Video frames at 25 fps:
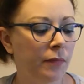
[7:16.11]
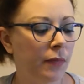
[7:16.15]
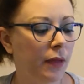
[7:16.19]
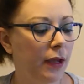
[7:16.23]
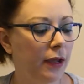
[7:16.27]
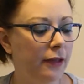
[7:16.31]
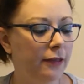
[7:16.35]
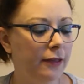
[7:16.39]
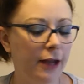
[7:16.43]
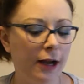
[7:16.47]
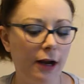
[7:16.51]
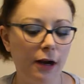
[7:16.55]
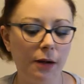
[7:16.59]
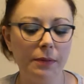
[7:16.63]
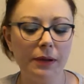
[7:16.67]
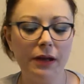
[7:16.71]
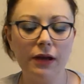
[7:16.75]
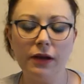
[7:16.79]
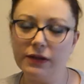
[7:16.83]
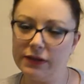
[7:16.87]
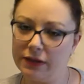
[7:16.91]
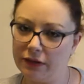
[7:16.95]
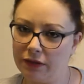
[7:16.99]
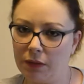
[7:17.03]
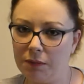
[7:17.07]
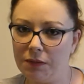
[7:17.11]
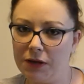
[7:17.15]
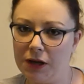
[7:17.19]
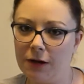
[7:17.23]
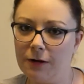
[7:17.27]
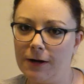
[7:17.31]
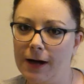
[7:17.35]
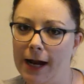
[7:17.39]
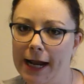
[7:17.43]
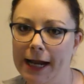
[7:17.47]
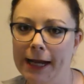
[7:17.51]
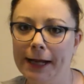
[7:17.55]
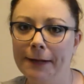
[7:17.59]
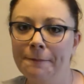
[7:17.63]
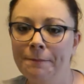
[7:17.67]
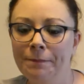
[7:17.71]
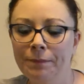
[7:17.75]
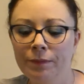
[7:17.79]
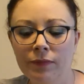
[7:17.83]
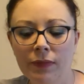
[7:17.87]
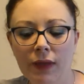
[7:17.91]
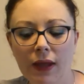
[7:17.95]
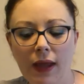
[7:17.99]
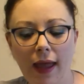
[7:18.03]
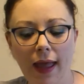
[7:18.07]
in there because of the puree
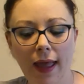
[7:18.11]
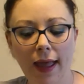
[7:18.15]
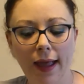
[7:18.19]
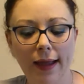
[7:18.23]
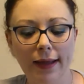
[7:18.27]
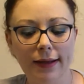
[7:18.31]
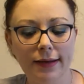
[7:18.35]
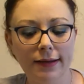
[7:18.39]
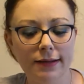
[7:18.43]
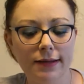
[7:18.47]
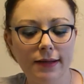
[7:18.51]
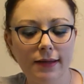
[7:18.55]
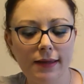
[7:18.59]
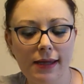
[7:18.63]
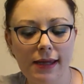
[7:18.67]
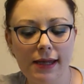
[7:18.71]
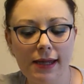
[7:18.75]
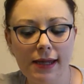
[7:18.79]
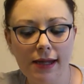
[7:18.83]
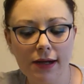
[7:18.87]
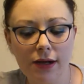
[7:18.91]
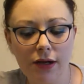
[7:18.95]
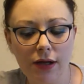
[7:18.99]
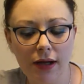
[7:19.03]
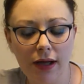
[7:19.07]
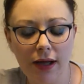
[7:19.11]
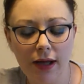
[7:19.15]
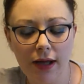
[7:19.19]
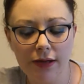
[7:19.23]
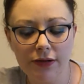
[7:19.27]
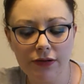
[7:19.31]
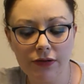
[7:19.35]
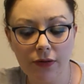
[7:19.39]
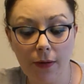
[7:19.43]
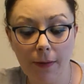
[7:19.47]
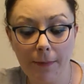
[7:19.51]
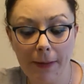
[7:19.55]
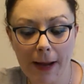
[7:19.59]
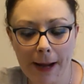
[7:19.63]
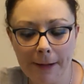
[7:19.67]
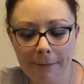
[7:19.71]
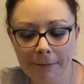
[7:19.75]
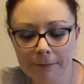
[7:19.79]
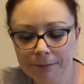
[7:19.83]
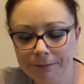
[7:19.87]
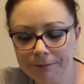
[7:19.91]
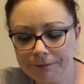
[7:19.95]
and the sorbet.